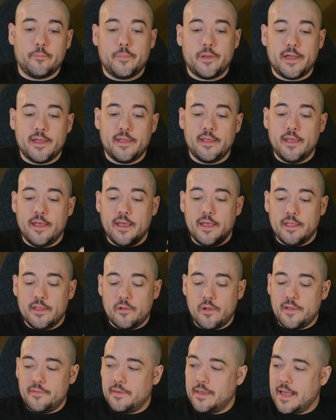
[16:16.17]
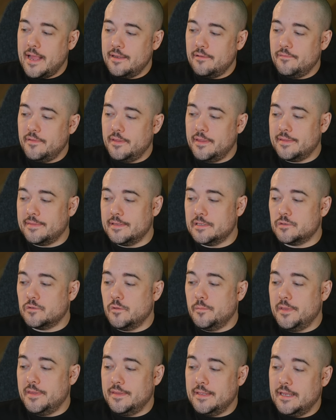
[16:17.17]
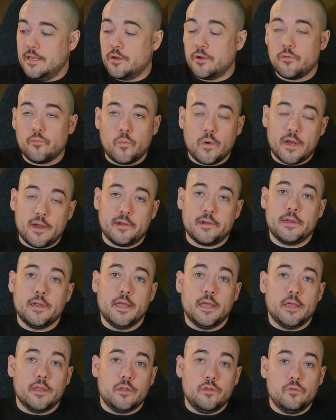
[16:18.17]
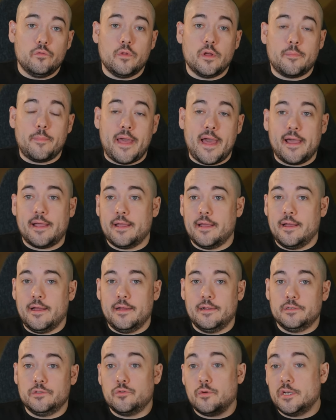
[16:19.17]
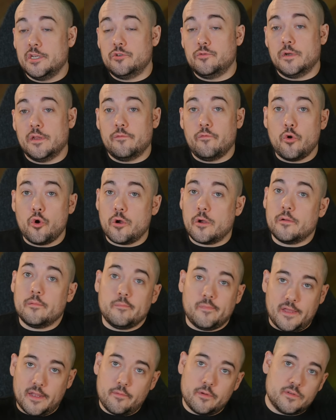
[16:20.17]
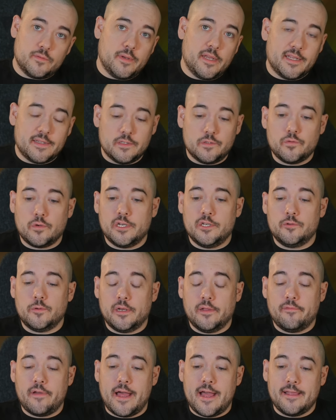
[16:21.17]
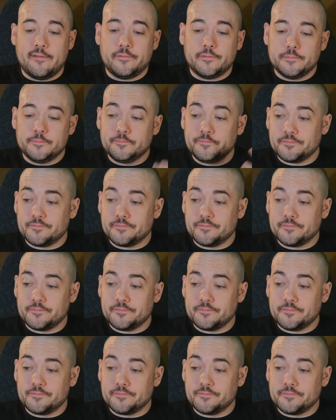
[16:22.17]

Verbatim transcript: But, you know, I kind of feel like this could be the year where you look back on 2024, like once we get to 2025